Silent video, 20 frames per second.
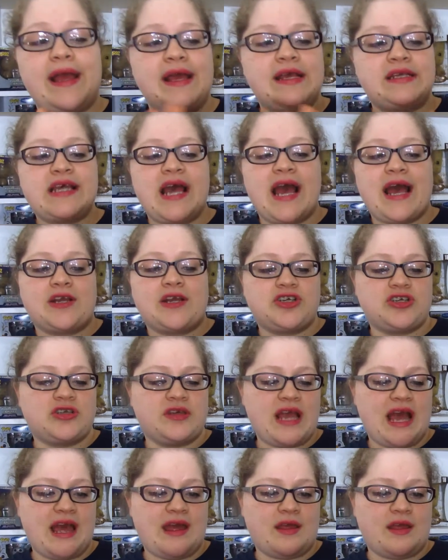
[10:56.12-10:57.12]
is
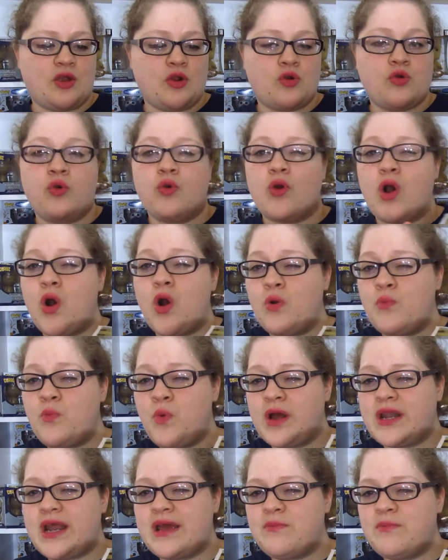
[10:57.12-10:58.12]
actually a chrome
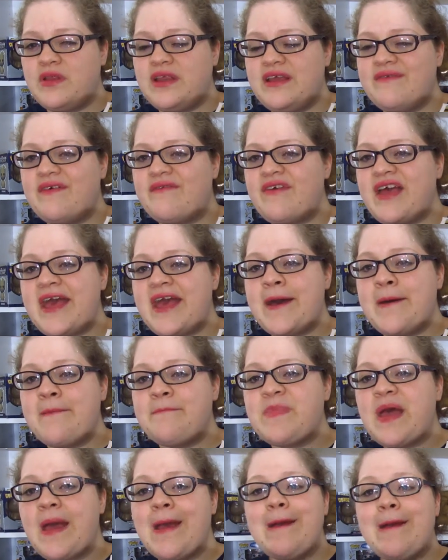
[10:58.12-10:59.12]
one, I believe, of
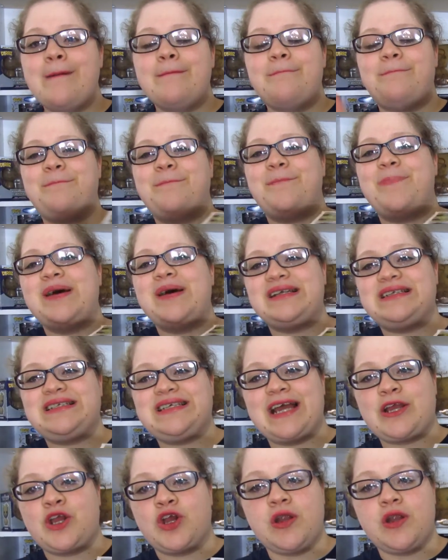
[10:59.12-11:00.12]
him. But
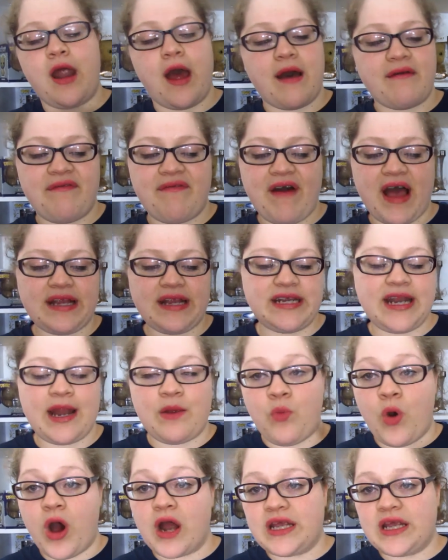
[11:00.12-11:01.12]
see, I could not find it. I
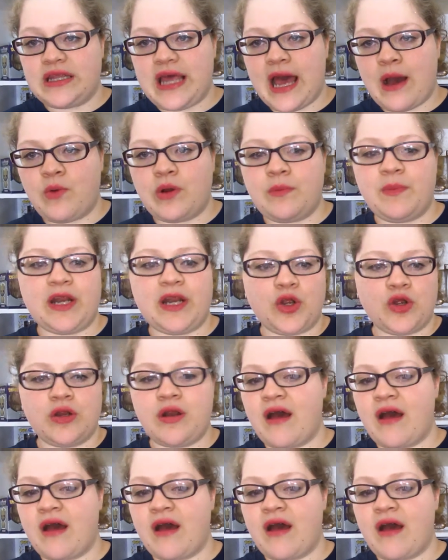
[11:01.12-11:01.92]
wanted that one, but I could